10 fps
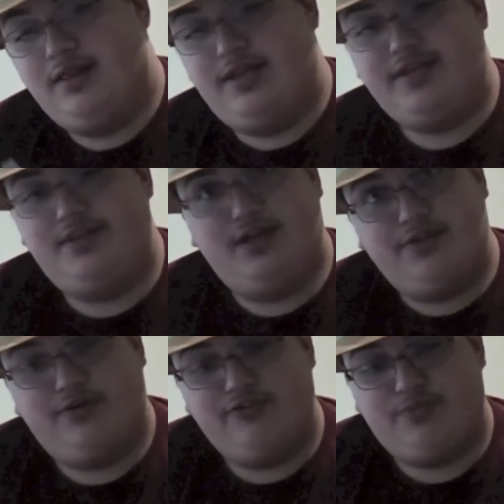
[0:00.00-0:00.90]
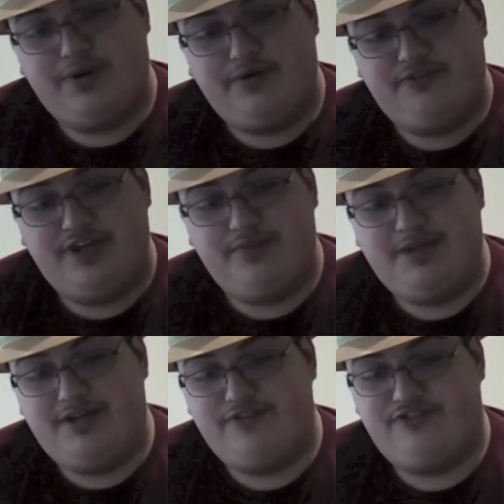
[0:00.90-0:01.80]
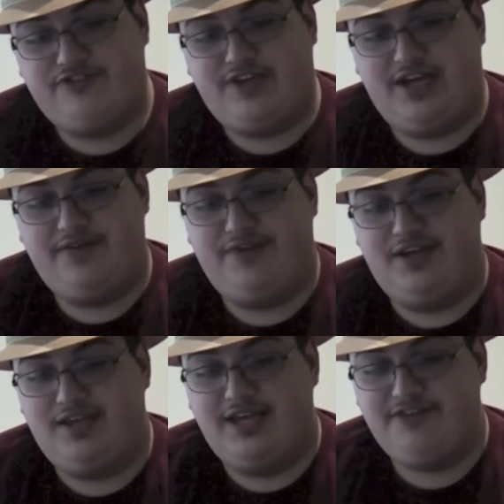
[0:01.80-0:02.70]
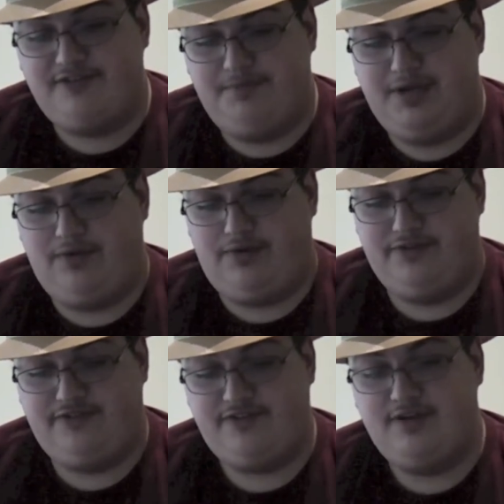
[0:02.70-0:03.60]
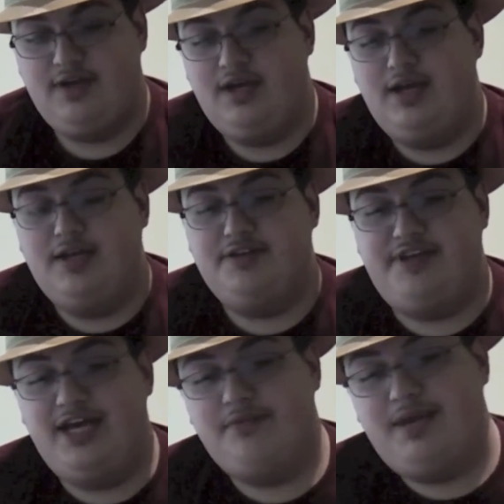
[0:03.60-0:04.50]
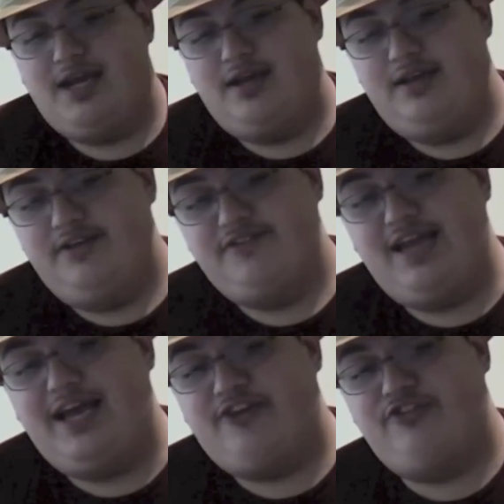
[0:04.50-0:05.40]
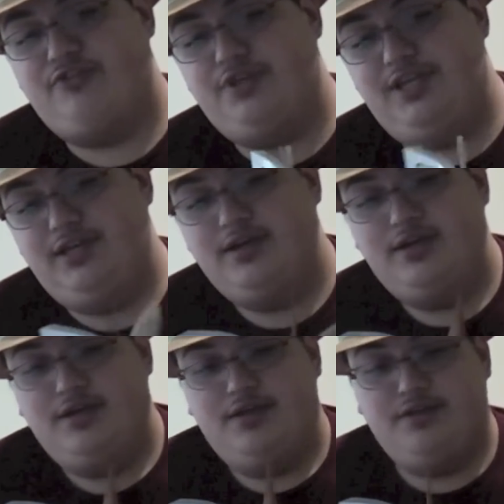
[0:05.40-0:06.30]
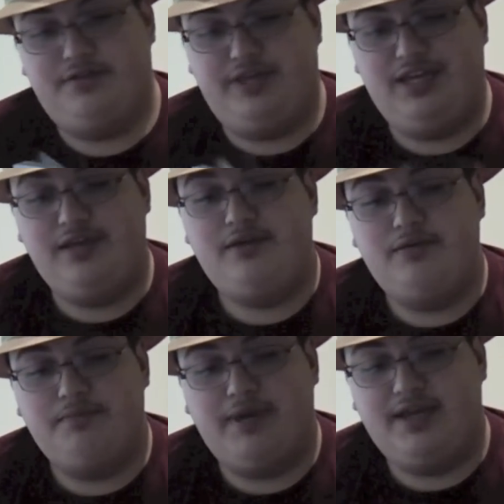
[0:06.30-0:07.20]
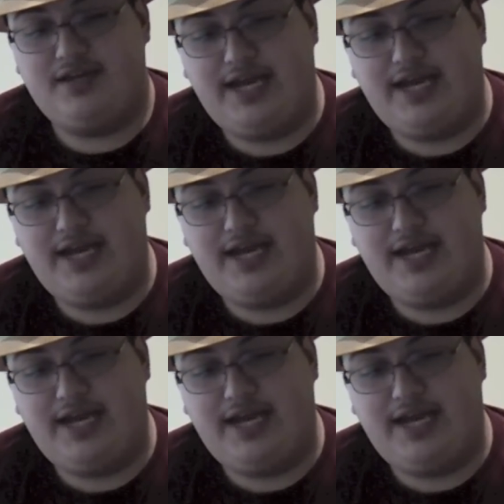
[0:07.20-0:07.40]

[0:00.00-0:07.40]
unlike the others, where Deadman's just kind of a guest appearance, Deadman is actually the main